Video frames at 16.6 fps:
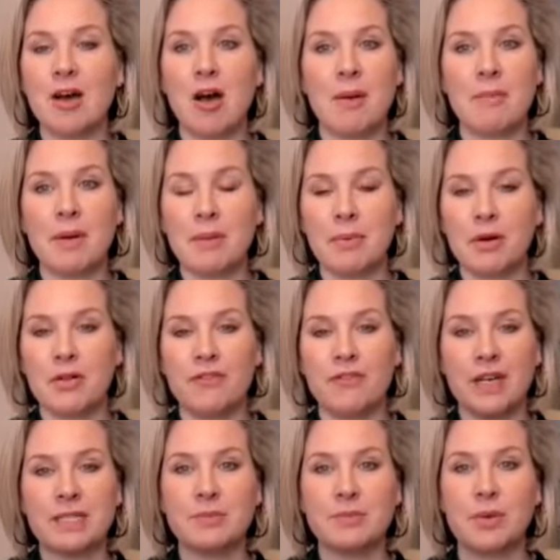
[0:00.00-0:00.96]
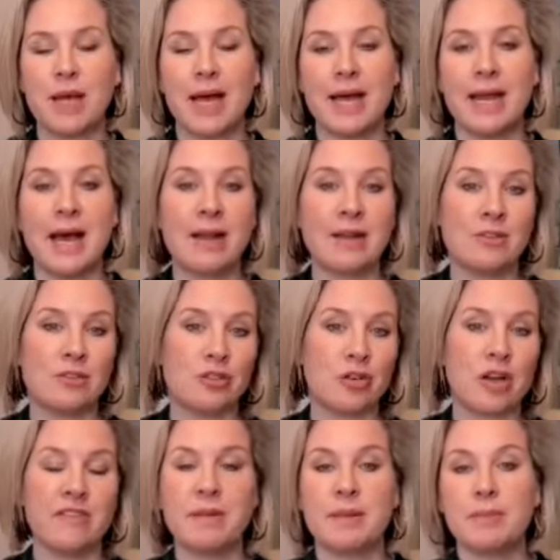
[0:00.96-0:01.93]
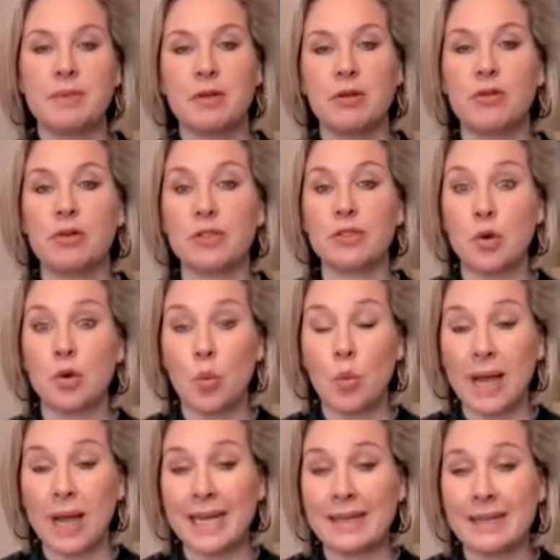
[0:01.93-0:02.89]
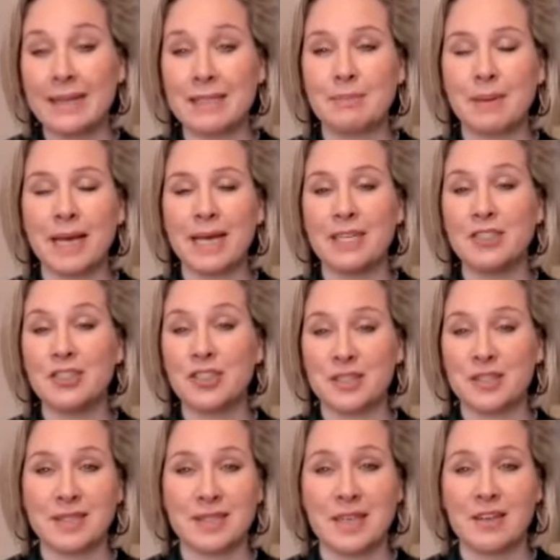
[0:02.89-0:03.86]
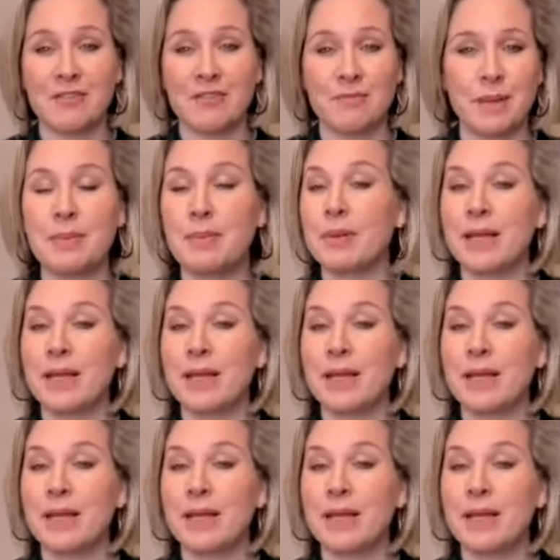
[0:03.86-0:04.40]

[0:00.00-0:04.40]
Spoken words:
I might put a Facebook ad out and drive people across to a waiting list page to see if people